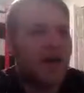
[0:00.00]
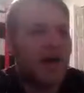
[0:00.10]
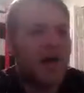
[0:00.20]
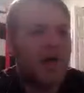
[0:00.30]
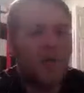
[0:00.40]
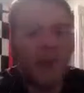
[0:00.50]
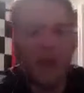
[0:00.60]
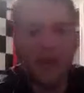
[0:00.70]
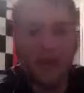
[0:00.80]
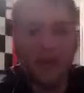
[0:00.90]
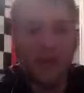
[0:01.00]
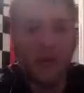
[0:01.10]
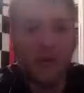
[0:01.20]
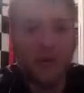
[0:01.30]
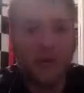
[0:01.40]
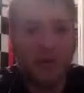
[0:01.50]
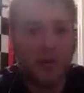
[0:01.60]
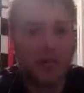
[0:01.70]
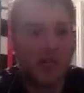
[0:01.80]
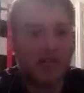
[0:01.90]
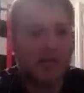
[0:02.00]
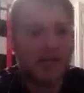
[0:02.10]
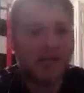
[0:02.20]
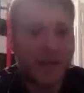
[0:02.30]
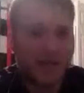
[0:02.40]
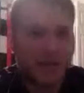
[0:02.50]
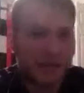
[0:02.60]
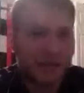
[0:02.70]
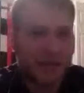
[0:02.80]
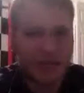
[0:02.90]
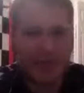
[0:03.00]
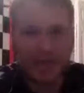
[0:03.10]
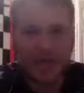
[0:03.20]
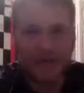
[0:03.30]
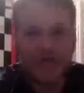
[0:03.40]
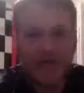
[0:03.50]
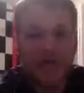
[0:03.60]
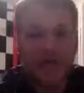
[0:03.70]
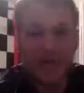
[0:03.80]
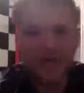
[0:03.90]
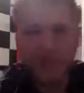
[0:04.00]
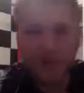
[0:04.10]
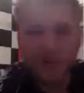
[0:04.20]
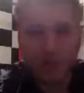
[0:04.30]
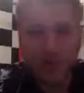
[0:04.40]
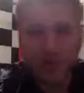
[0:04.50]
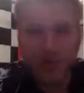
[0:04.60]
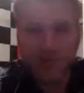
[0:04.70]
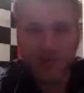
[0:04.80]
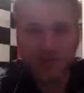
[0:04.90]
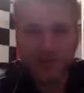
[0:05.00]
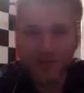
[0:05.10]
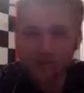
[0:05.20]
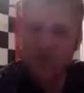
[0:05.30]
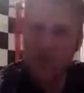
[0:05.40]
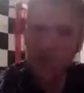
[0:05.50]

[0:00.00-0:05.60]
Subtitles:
Welcome everyone who's watching. Thank you for being here. And I suppose we should get started. More people